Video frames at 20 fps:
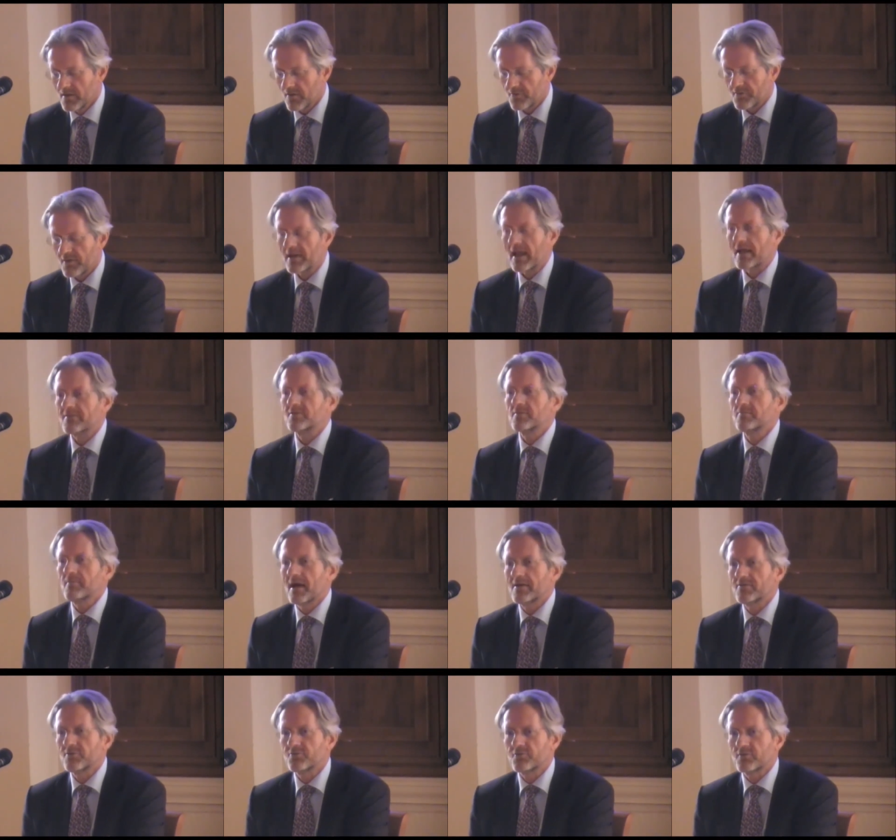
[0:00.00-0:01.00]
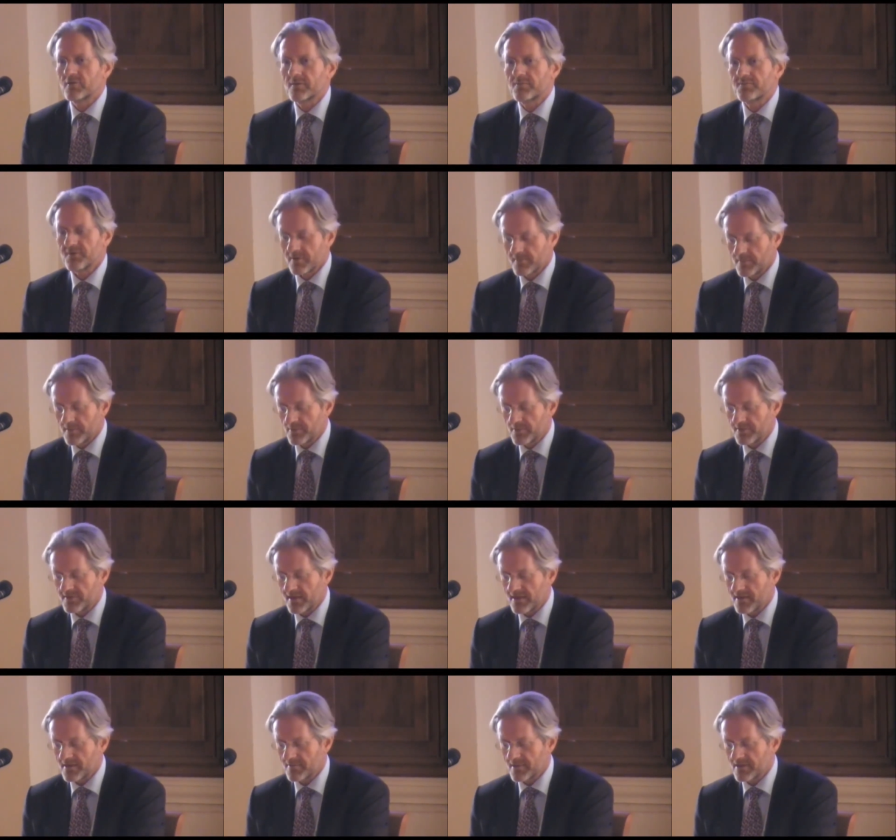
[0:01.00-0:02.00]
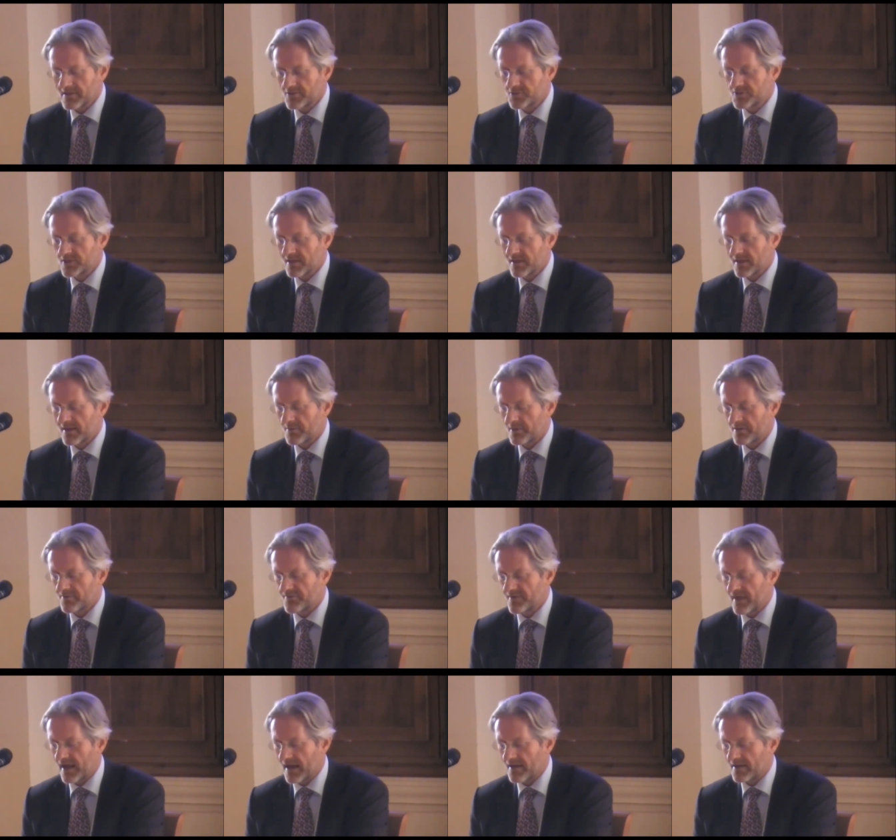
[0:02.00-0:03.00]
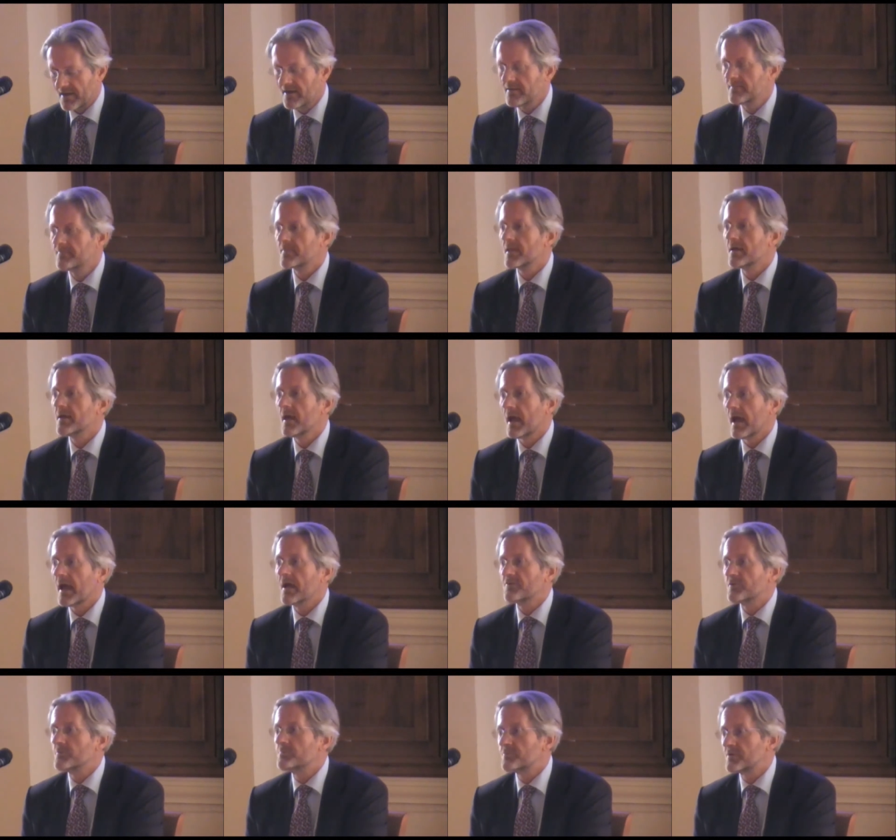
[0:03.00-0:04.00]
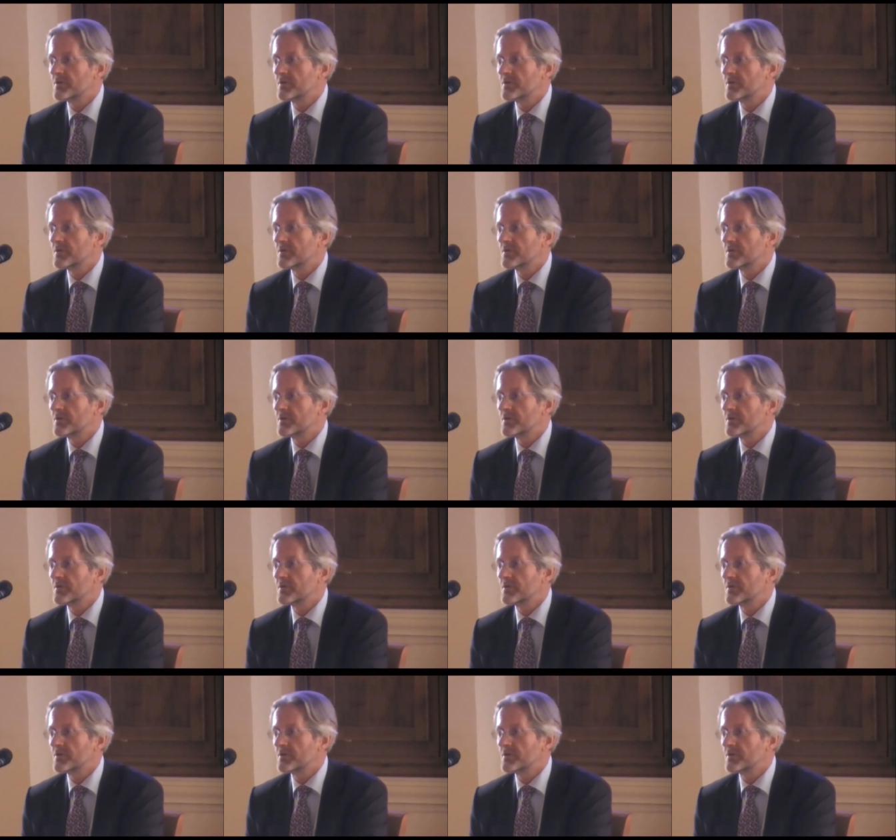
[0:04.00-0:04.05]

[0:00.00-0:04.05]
of the Latin manuscripts in the Biblioteca Medicea Laurentiana as a